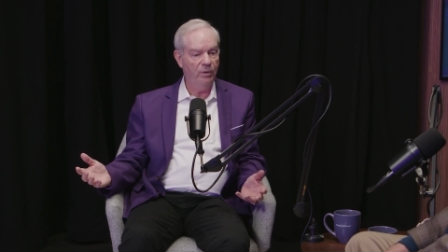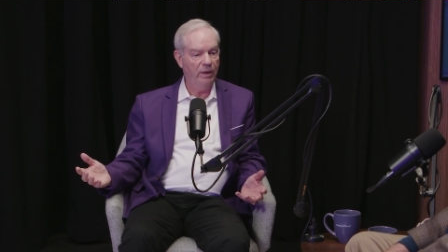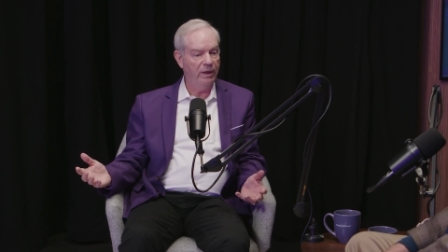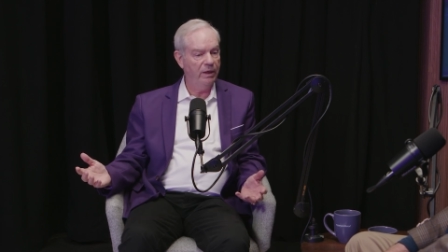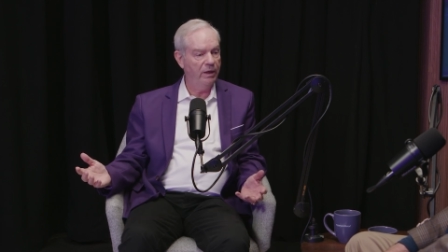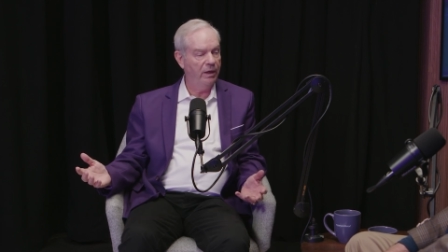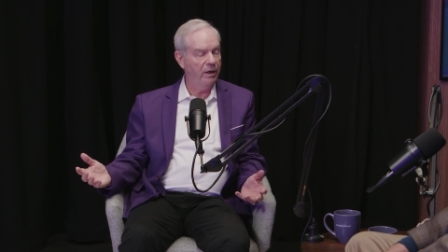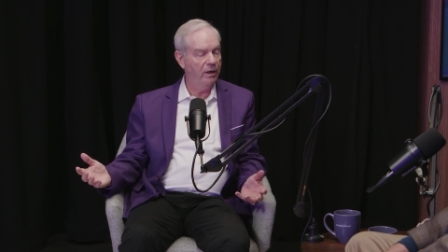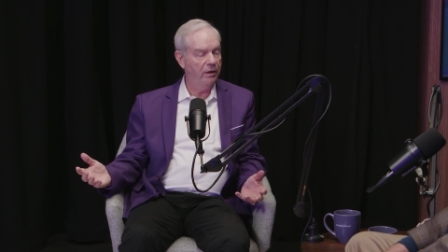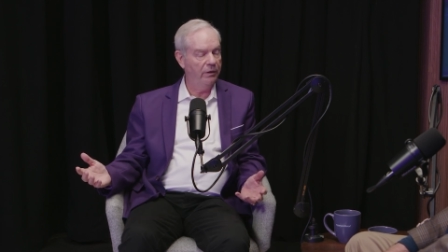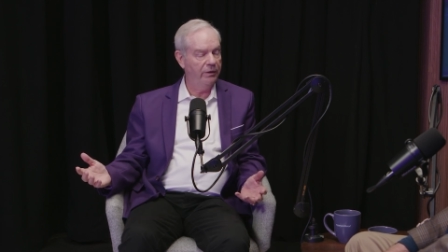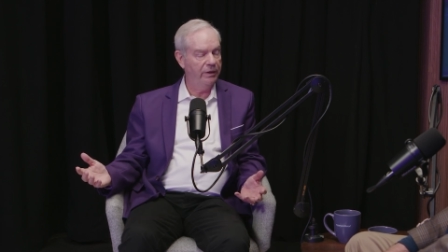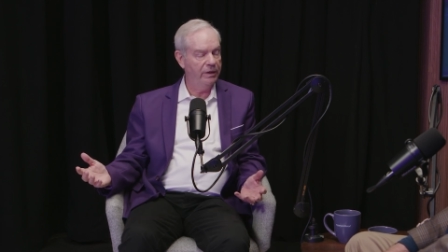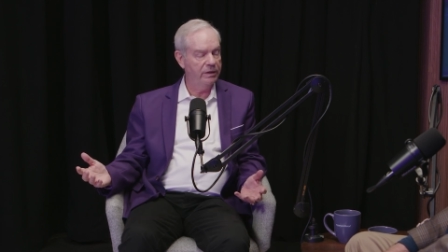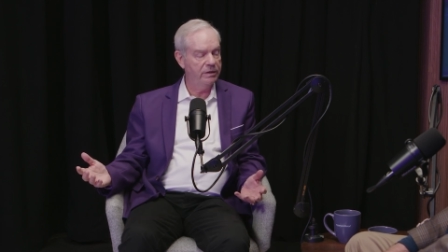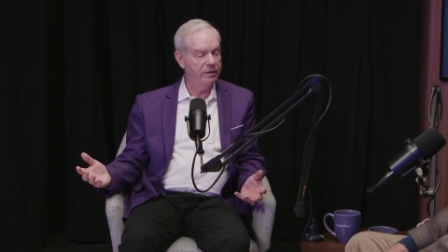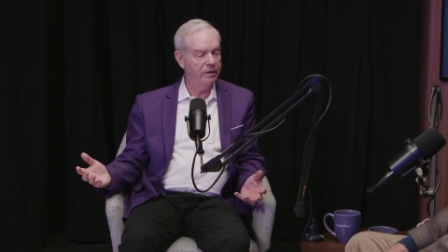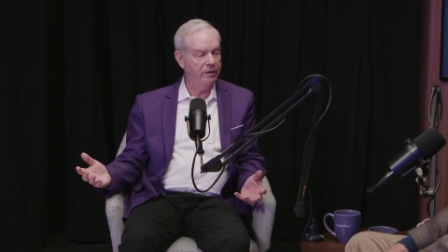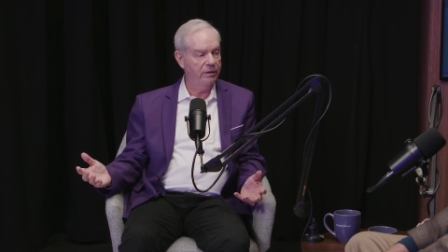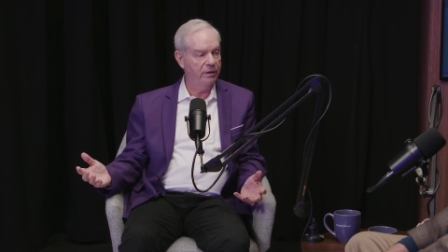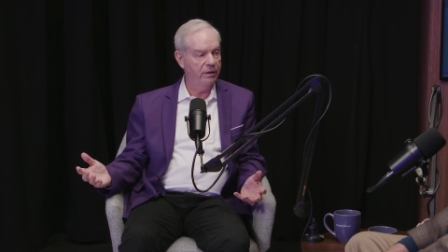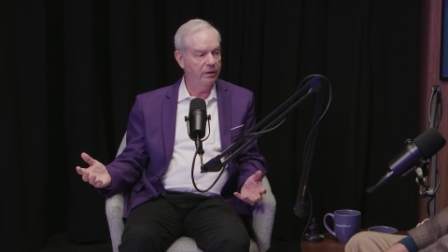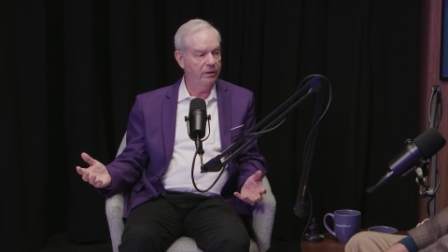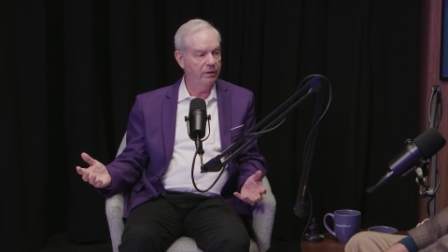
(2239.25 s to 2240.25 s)
red herrings
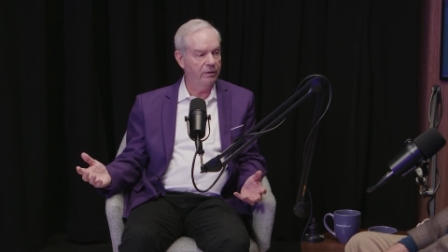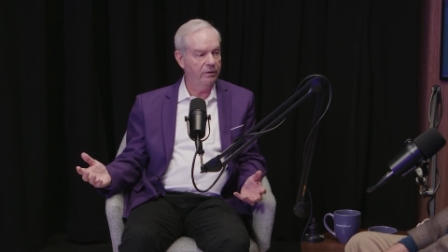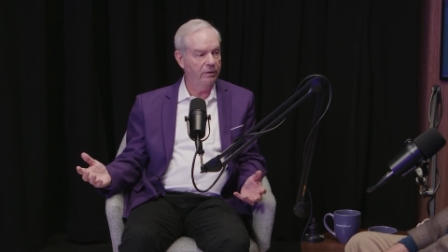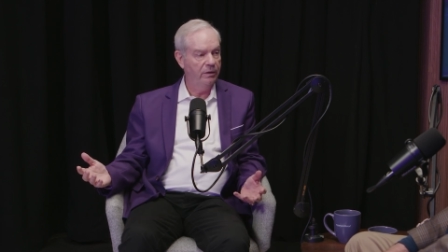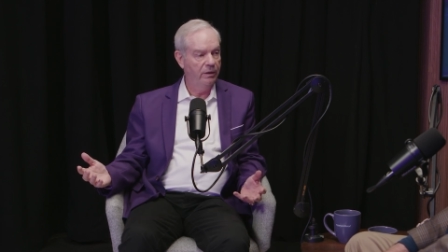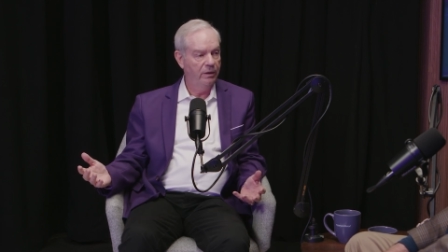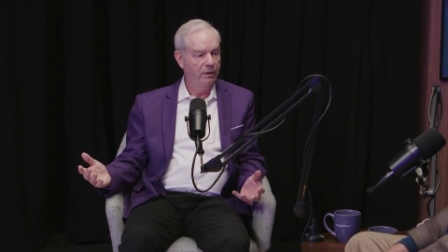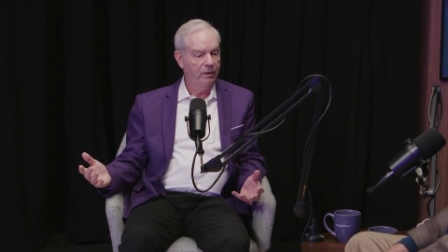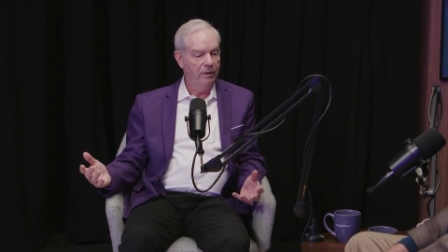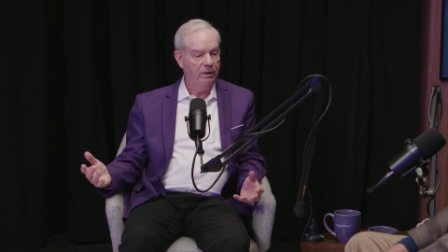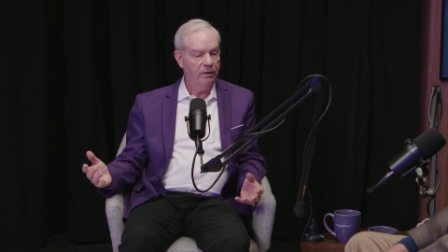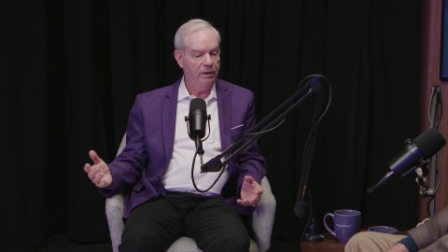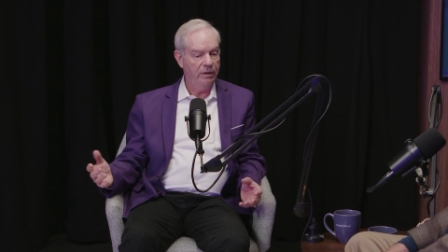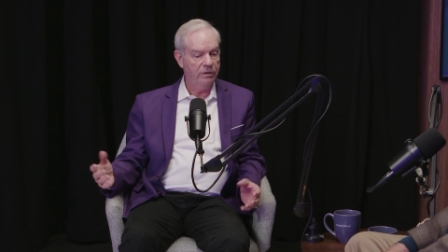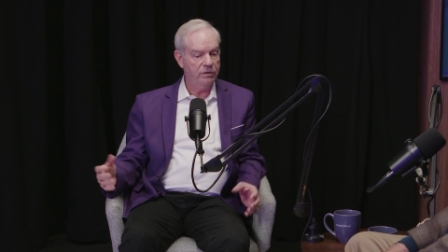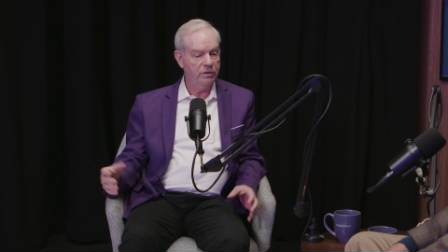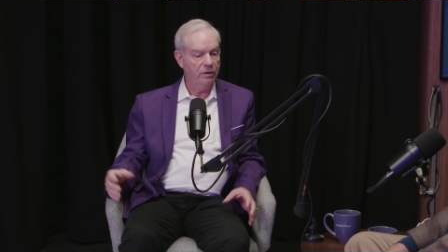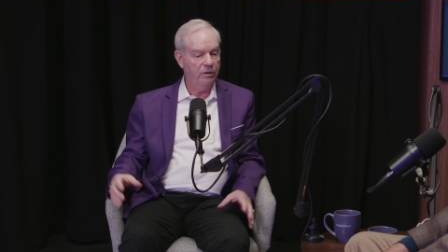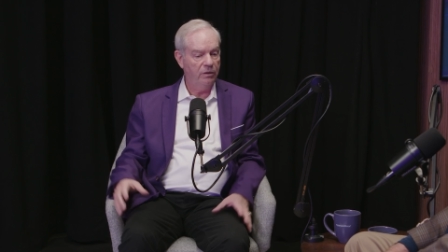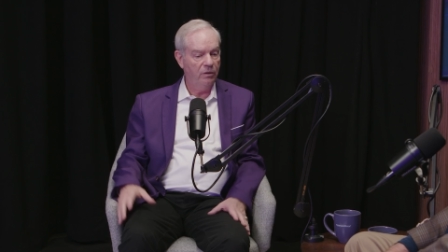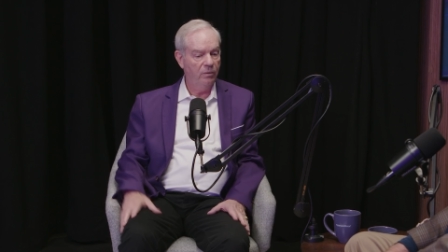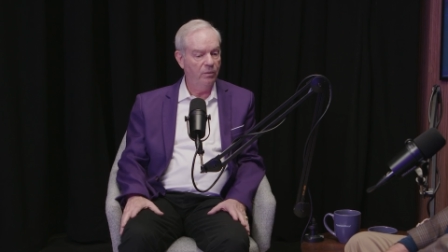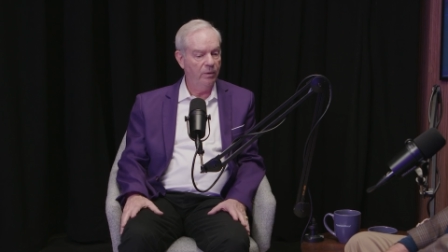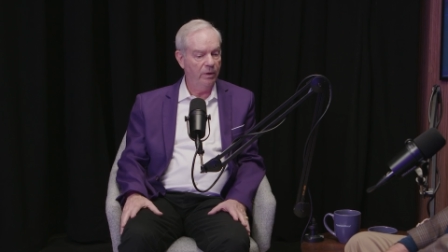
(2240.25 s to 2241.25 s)
in there that's
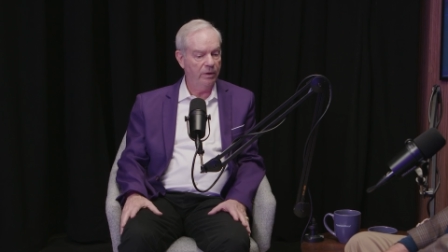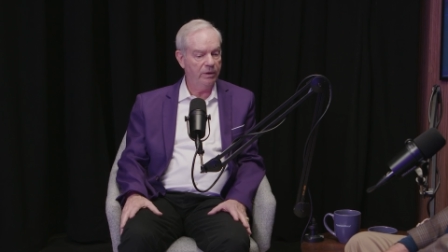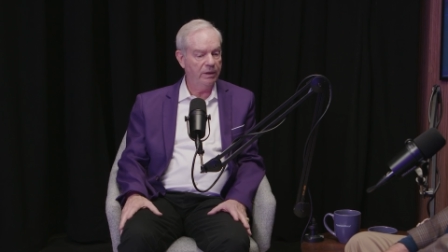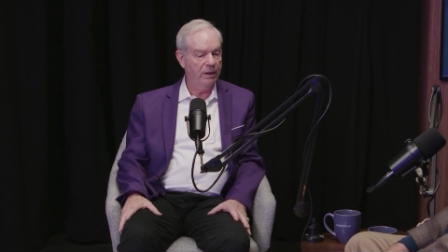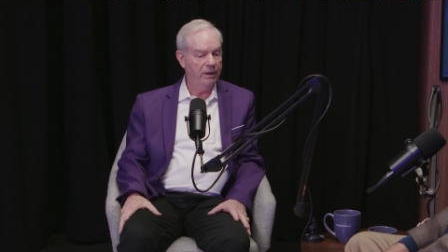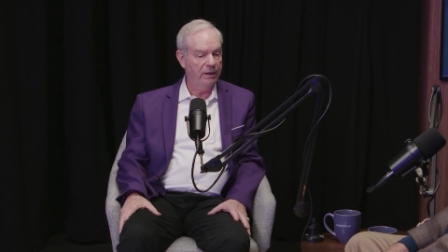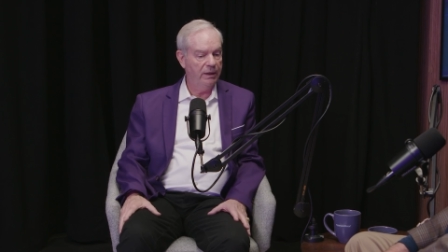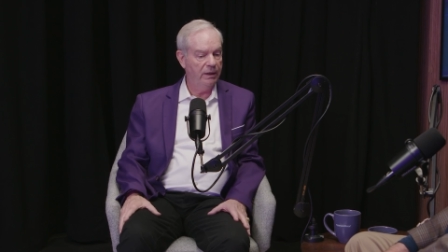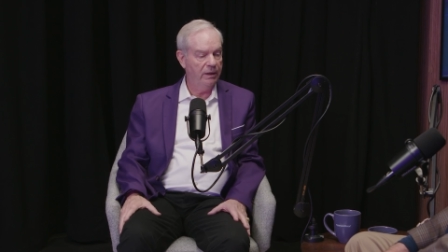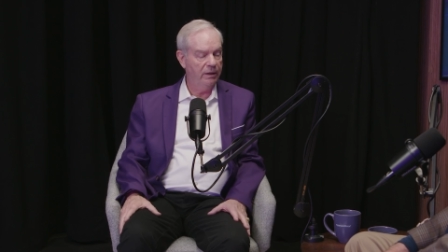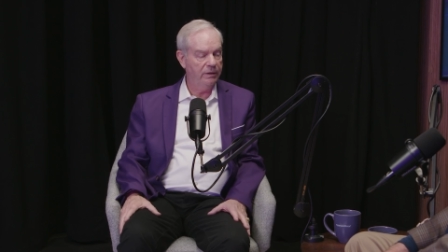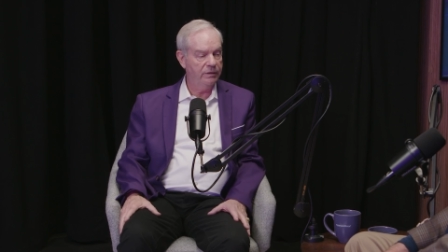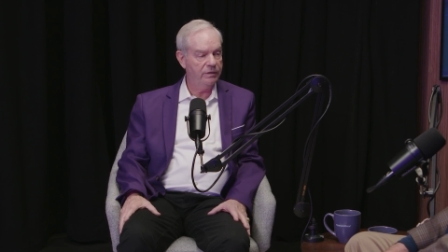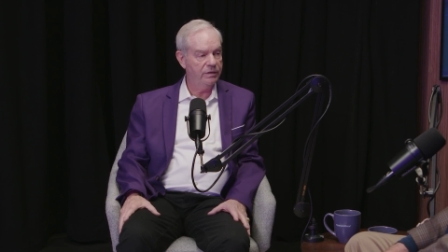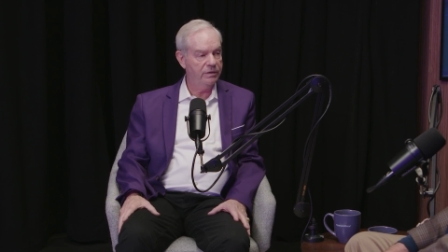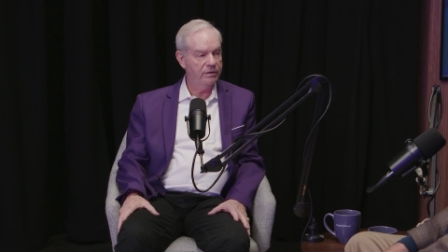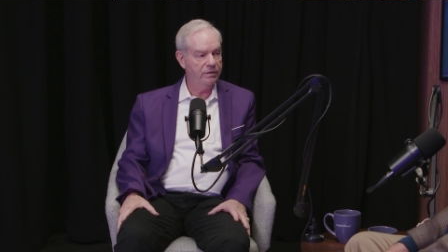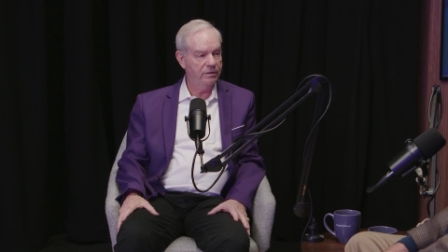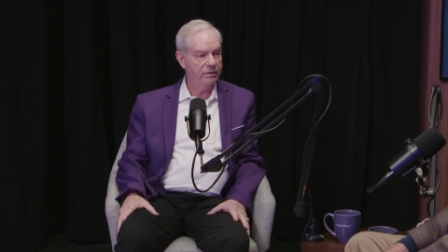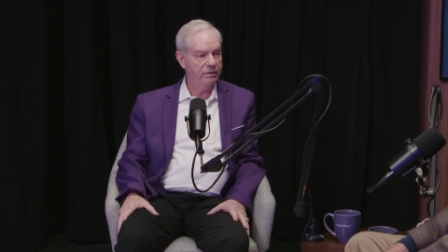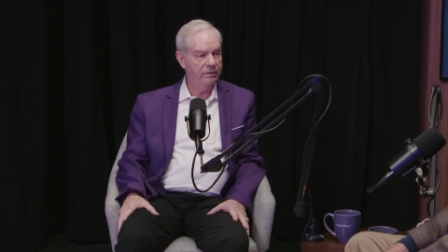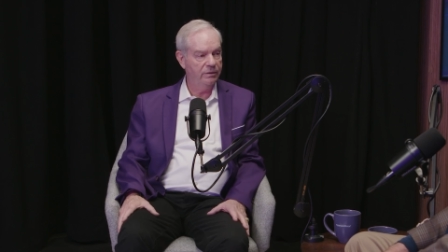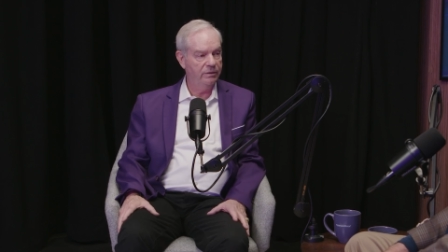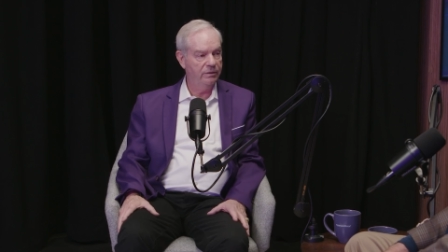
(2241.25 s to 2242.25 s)
going to work
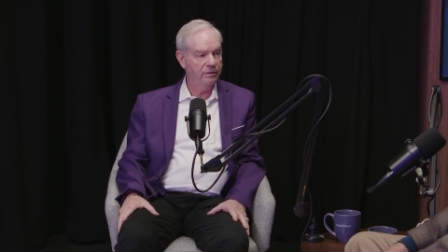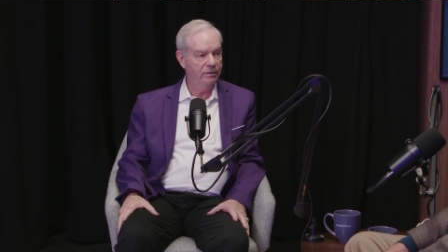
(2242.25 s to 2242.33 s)
against